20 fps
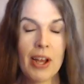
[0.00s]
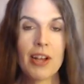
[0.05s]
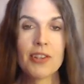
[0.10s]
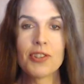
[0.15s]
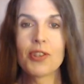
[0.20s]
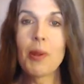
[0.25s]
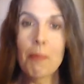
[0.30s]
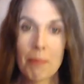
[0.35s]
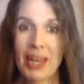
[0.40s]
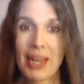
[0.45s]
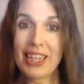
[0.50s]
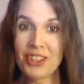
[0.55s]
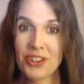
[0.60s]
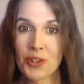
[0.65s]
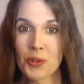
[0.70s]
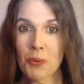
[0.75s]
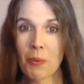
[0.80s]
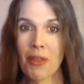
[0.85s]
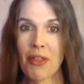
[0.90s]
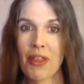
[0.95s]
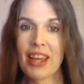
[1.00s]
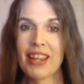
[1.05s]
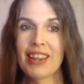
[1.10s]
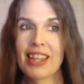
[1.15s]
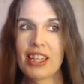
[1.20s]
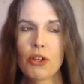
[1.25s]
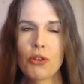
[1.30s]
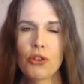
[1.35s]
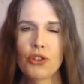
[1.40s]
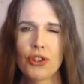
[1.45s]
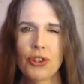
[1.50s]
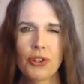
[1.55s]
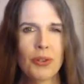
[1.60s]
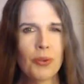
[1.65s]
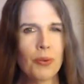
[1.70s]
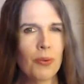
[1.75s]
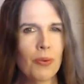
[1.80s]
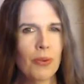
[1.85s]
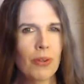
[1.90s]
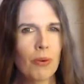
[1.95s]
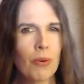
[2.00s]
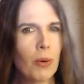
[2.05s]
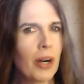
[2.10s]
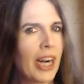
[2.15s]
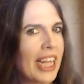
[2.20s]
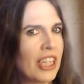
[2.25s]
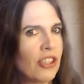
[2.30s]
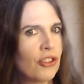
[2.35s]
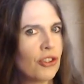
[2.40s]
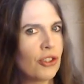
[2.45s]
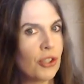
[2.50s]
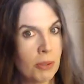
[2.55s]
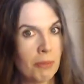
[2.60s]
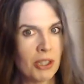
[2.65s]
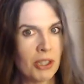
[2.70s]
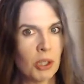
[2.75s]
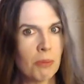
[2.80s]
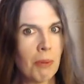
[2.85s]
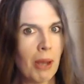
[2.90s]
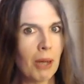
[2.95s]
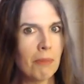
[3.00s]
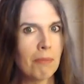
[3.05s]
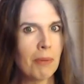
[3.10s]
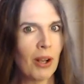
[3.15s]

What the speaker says: So the pitch is one thing that you shouldn't worry too much about,